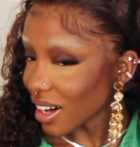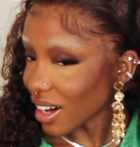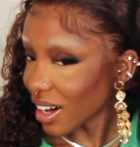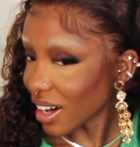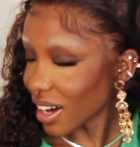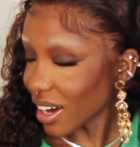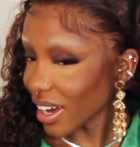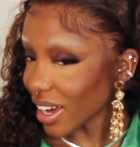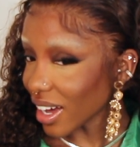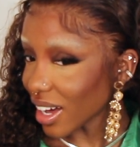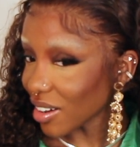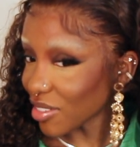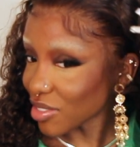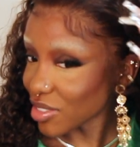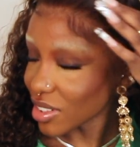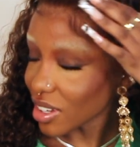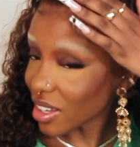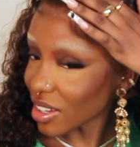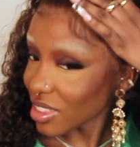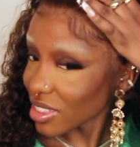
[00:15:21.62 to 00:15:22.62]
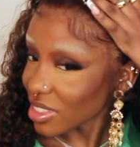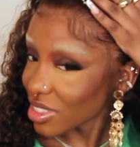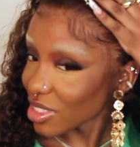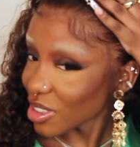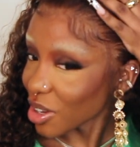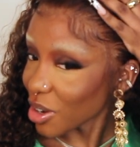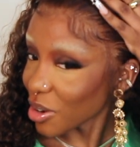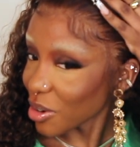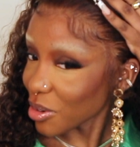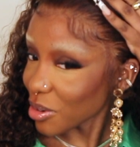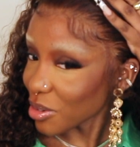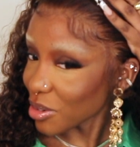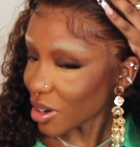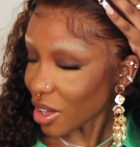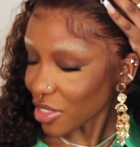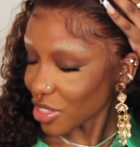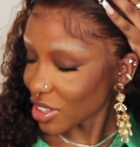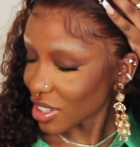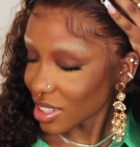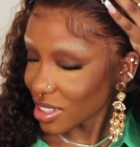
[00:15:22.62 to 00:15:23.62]
I have
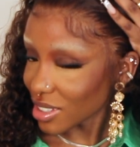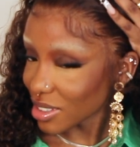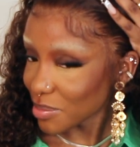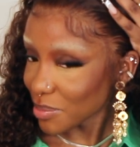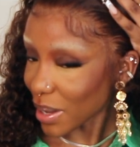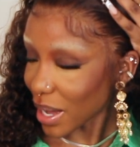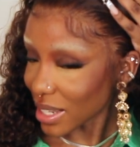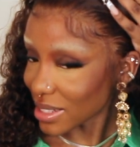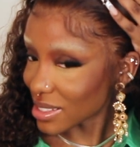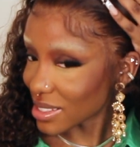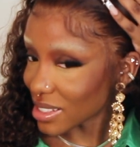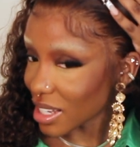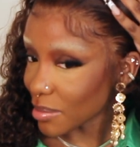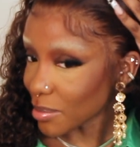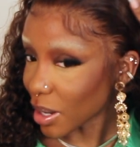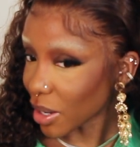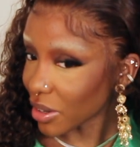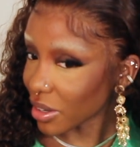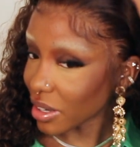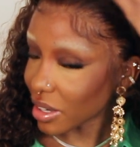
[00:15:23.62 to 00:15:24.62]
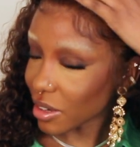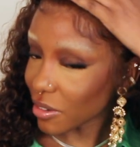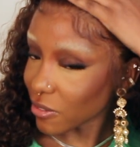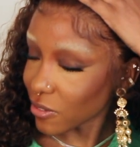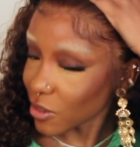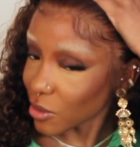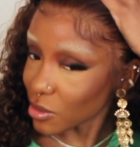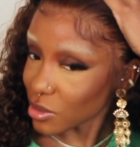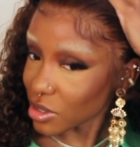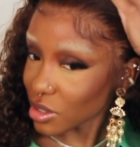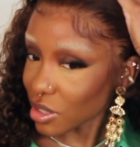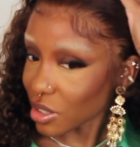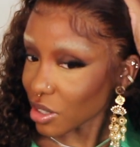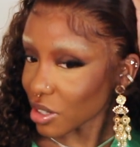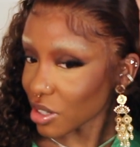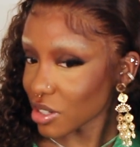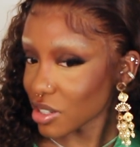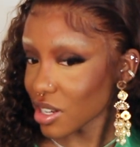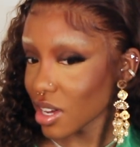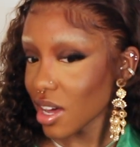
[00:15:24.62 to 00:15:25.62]
nothing bad to say about it. It feels
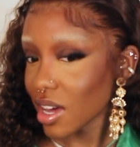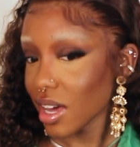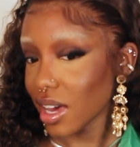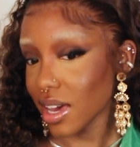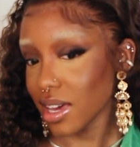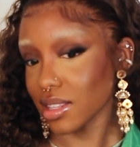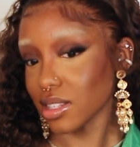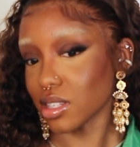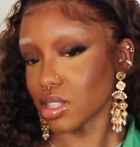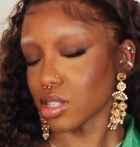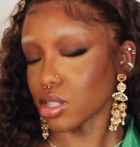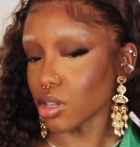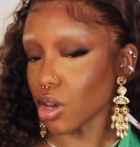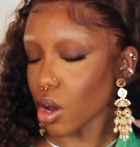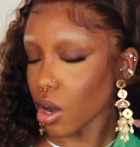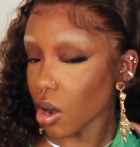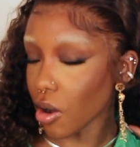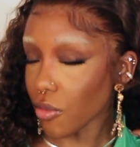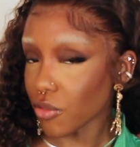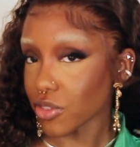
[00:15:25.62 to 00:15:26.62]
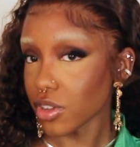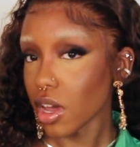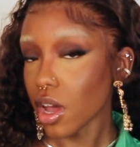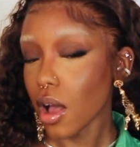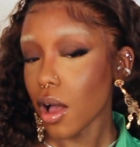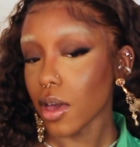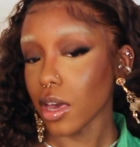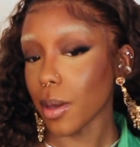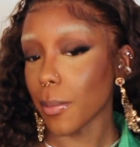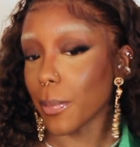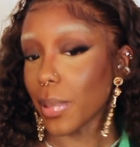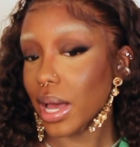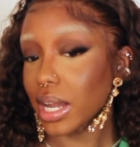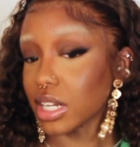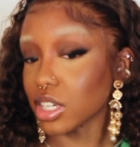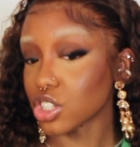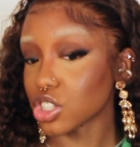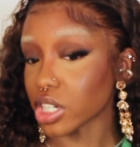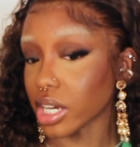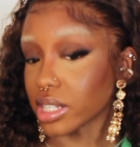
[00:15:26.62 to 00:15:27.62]
good, it's soft, it
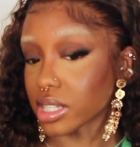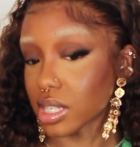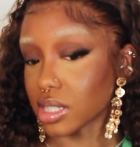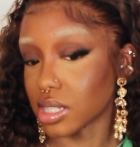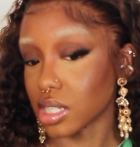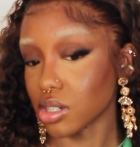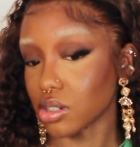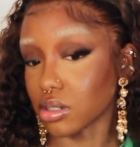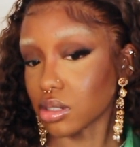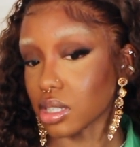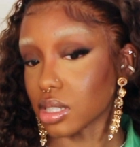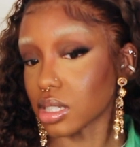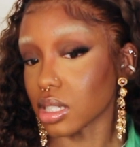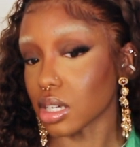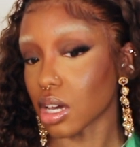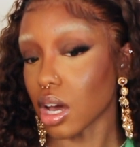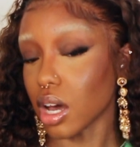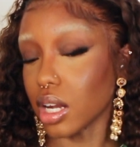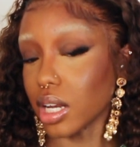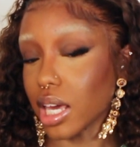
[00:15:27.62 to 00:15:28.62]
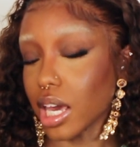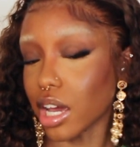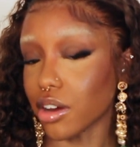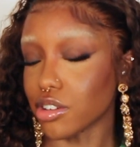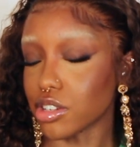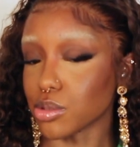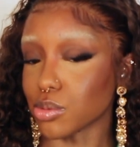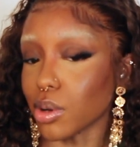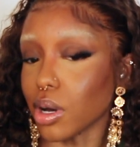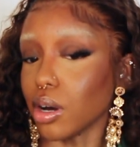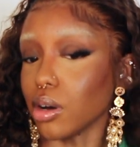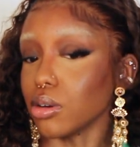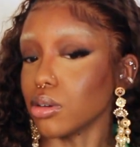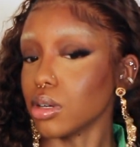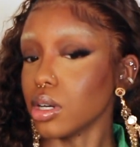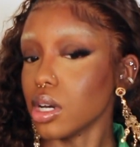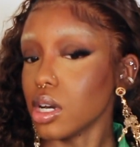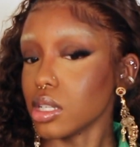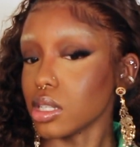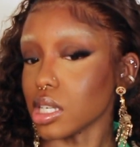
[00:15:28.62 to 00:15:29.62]
barely sheds considering it's curly hair as well.
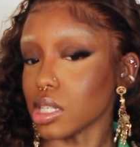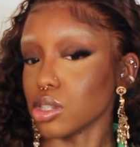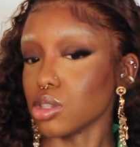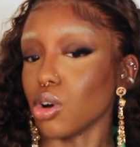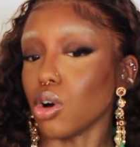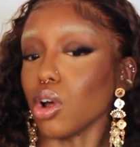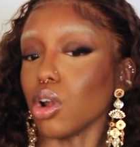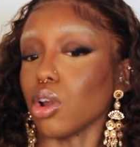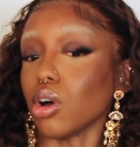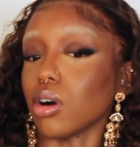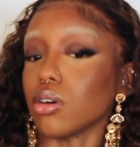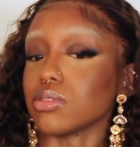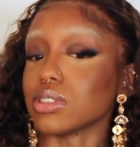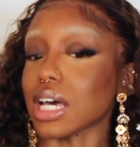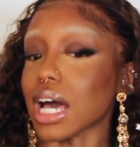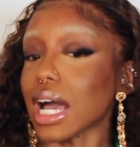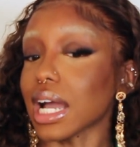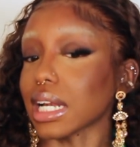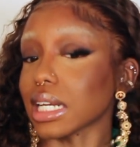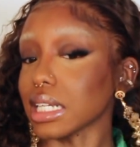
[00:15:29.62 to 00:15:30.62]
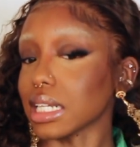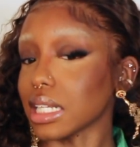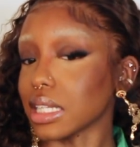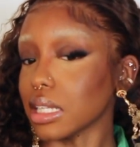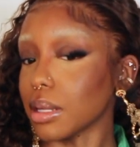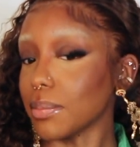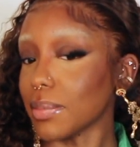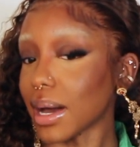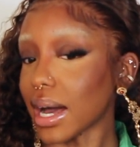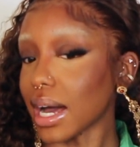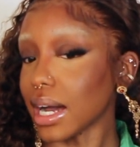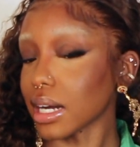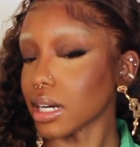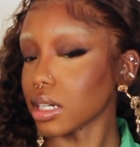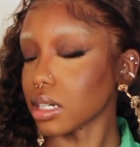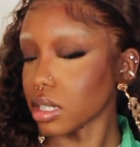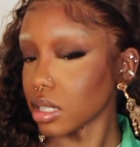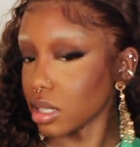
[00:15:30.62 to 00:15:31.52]
There's not a lot of tangling in the back.